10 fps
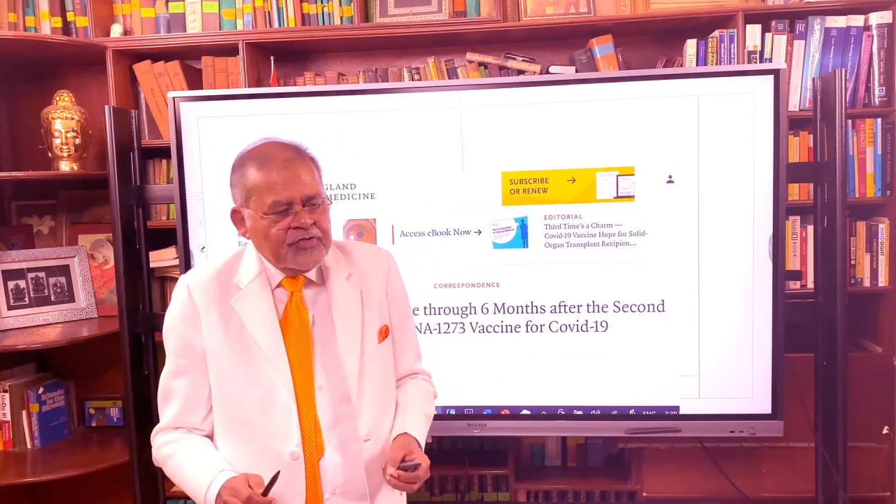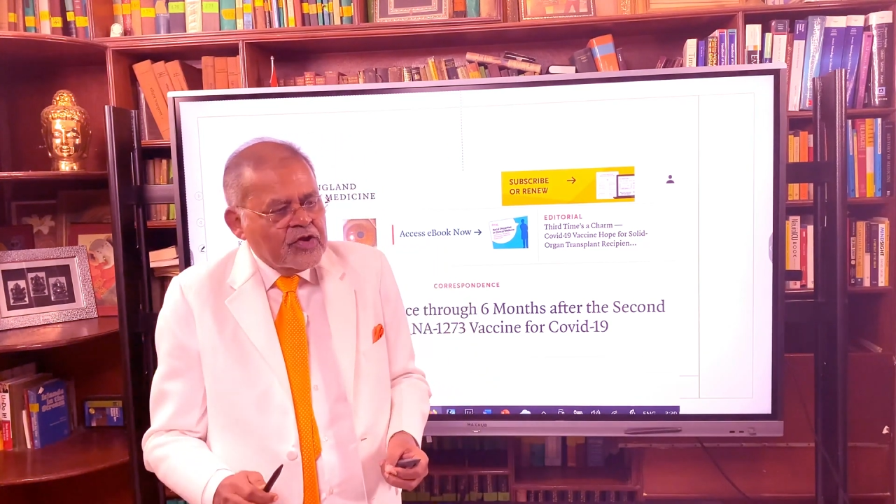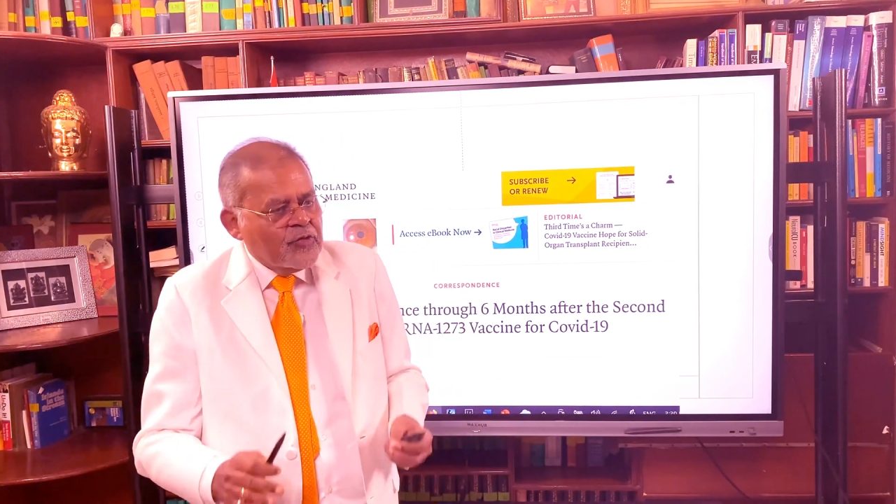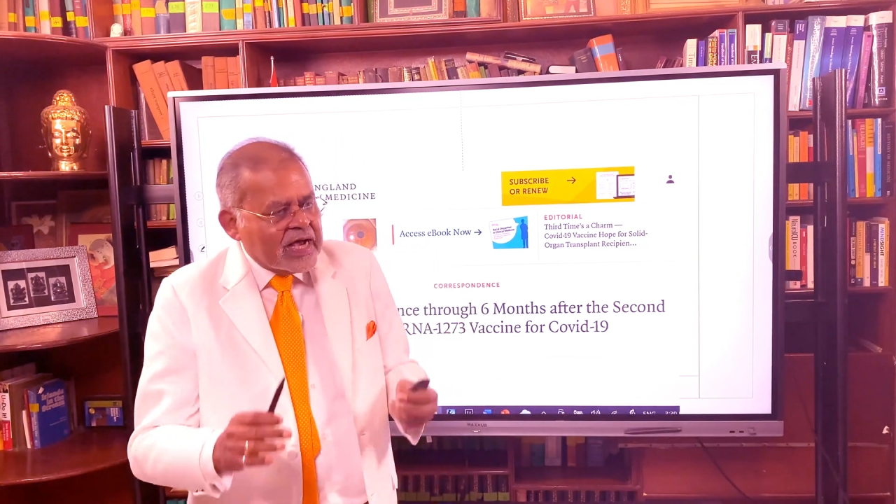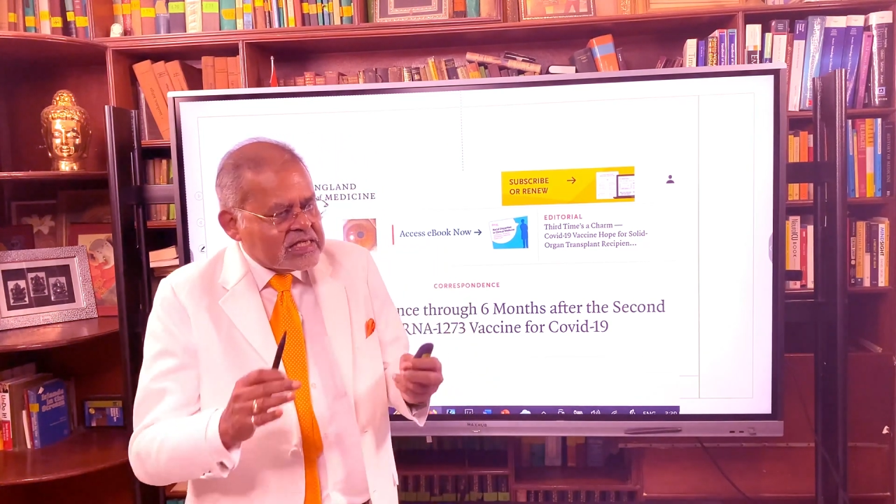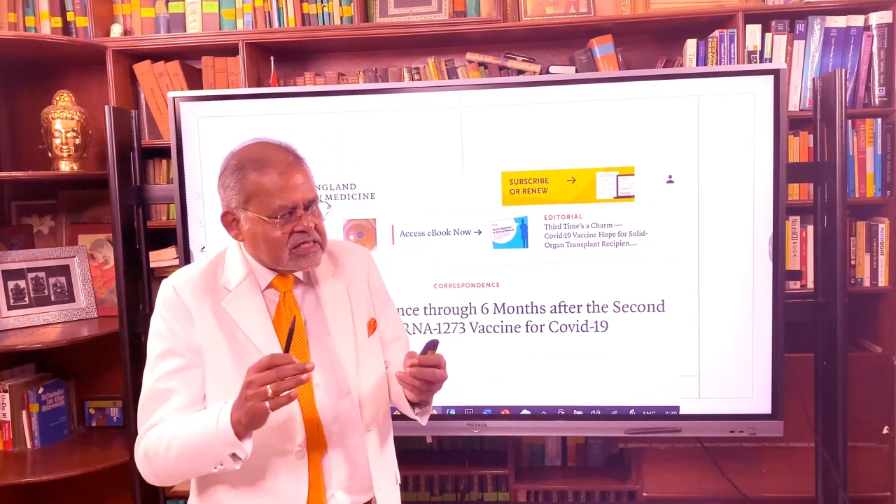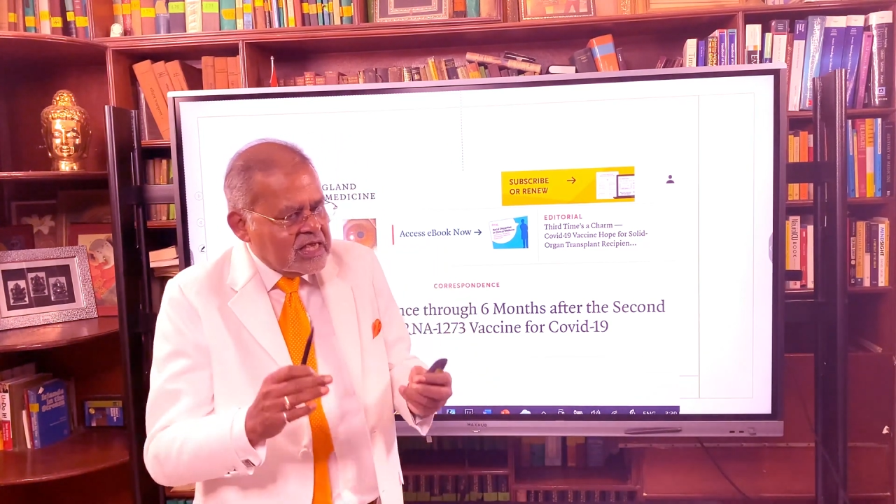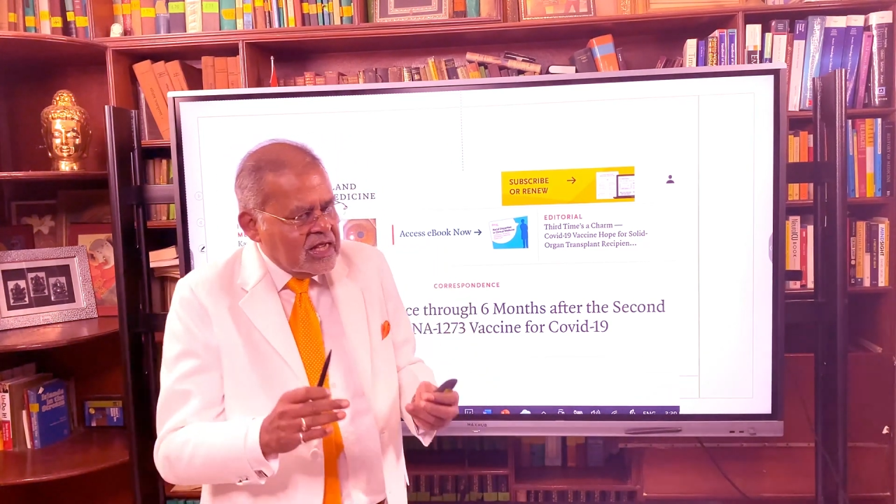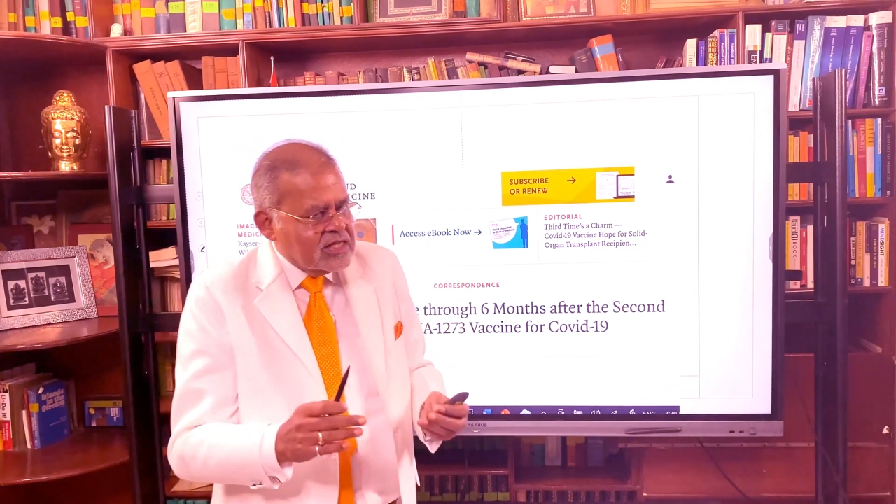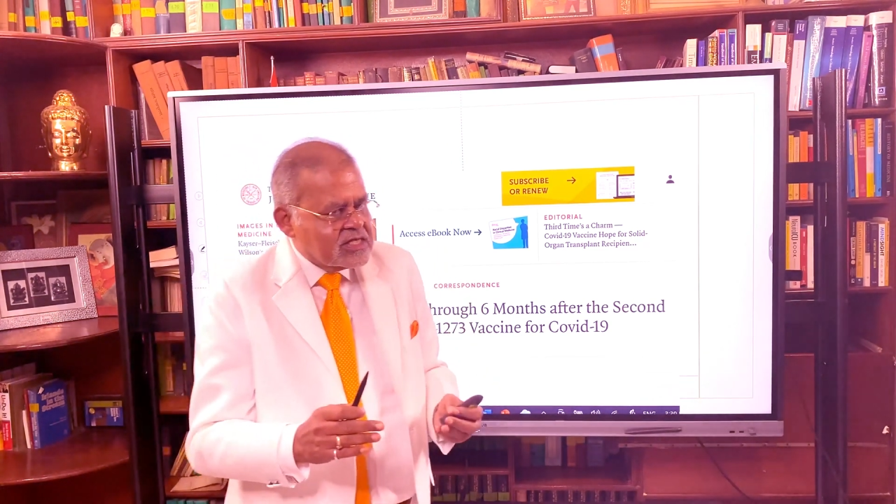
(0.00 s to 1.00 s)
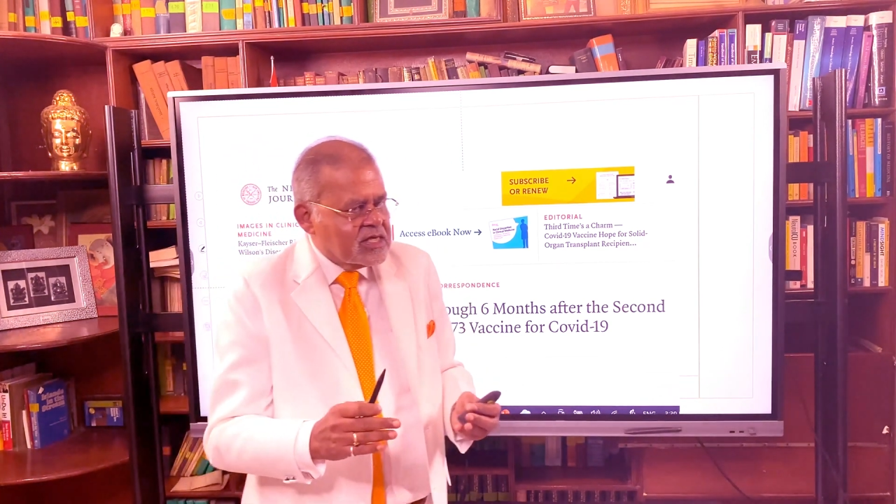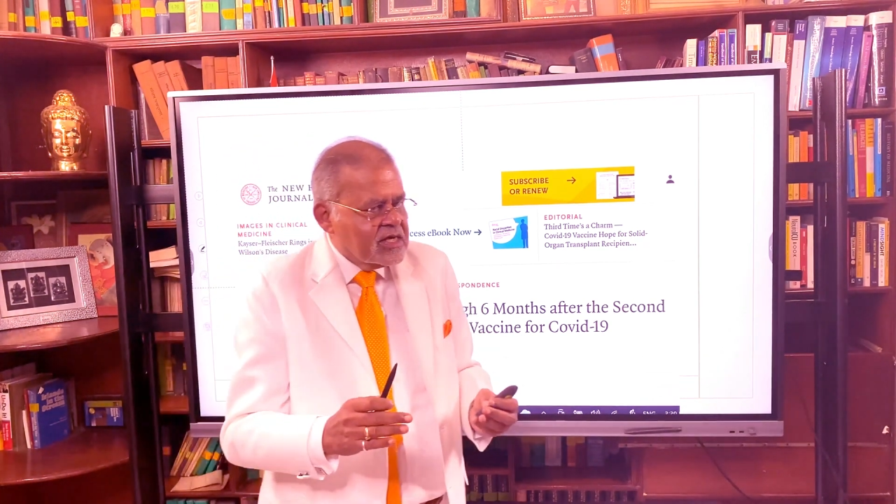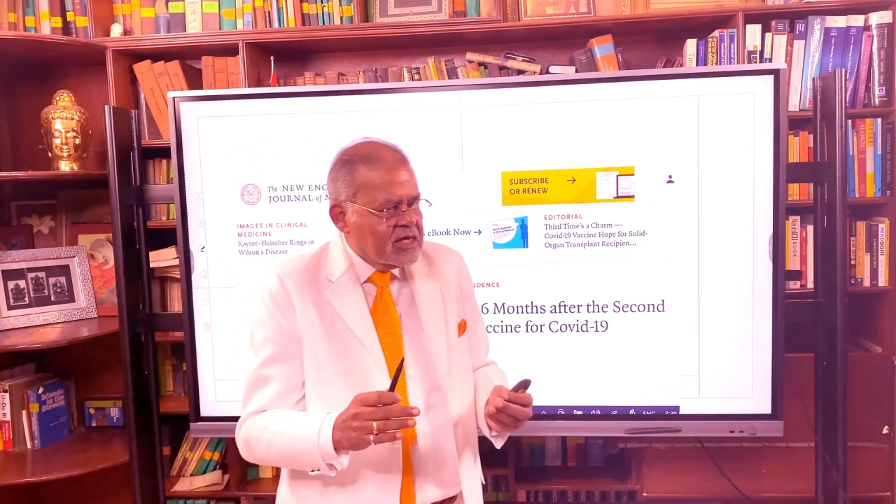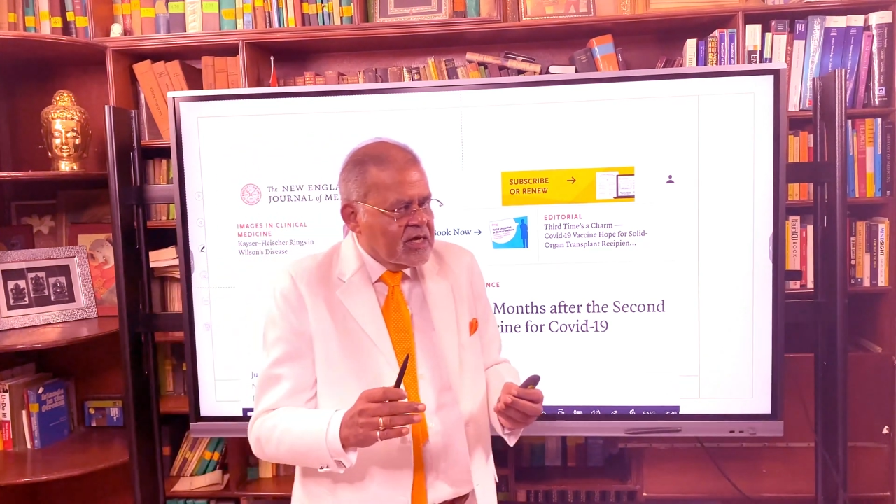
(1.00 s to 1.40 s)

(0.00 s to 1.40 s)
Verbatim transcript: that vaccines